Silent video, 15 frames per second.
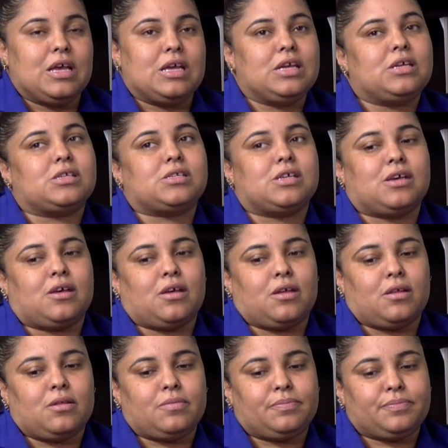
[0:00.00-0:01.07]
He
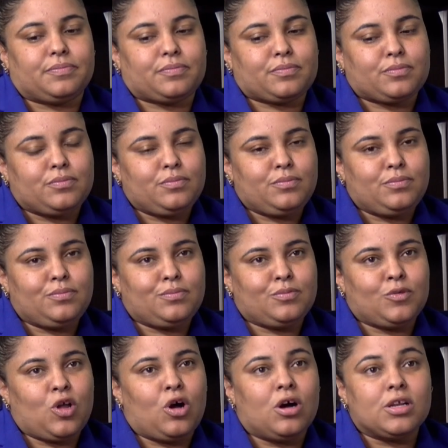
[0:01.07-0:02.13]
said,
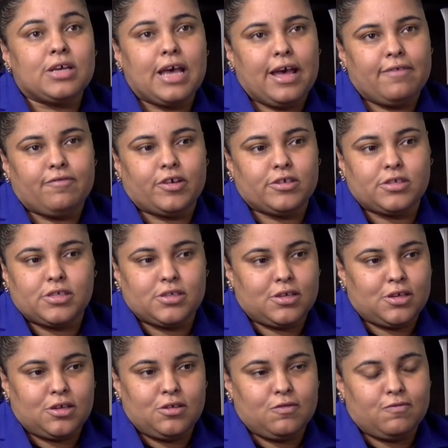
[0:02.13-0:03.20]
all the adversity
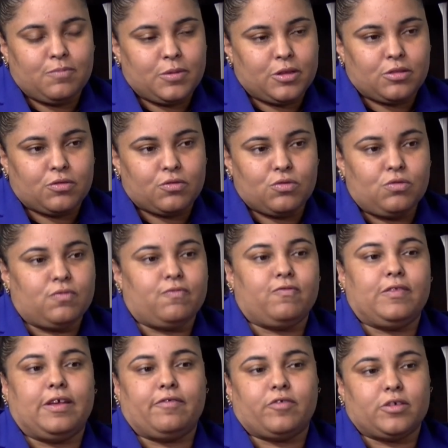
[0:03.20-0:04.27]
you've been through, you've
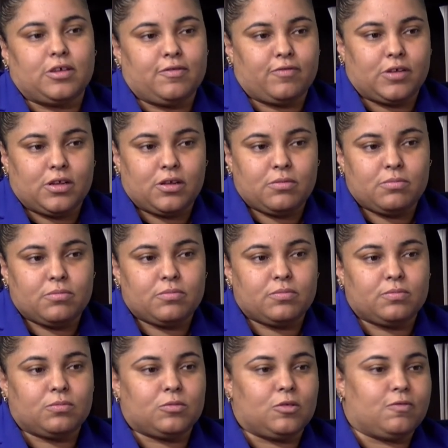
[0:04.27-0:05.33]
never given up.
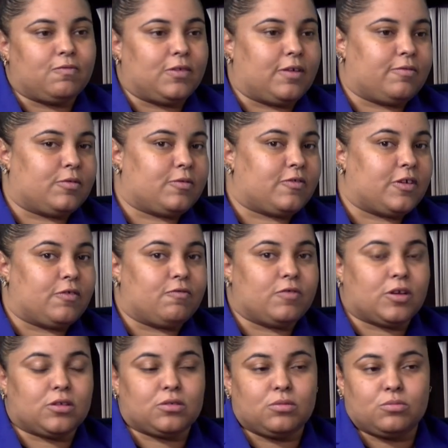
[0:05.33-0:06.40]
You've never fell
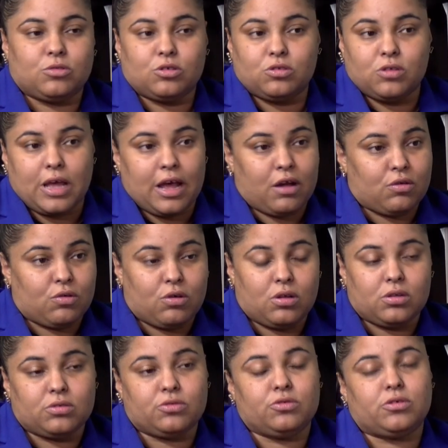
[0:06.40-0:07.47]
victim to
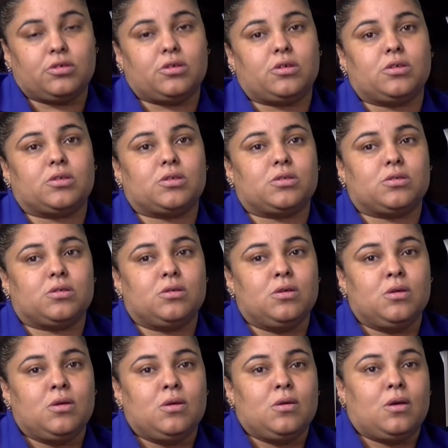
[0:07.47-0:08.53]
alcohol or drugs.
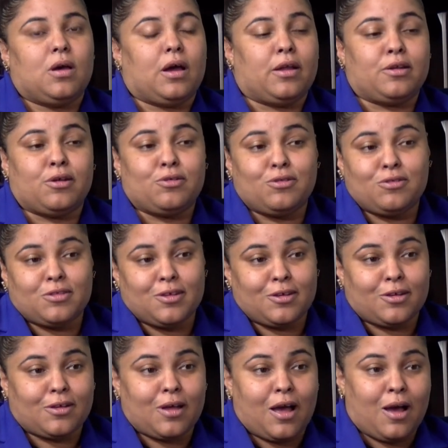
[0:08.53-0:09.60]
I know you
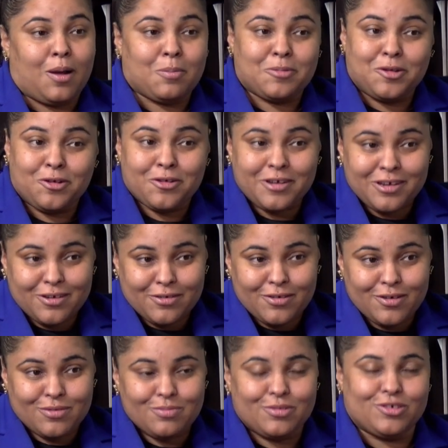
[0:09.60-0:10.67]
think I'm your
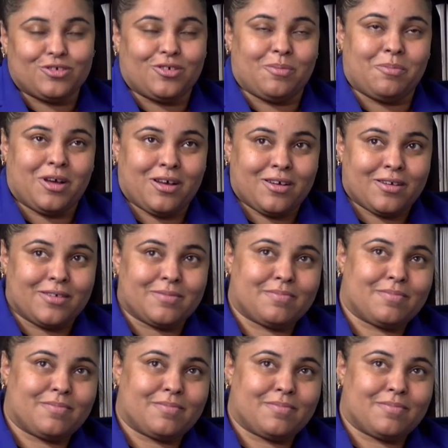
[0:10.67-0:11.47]
hero, but you're mine.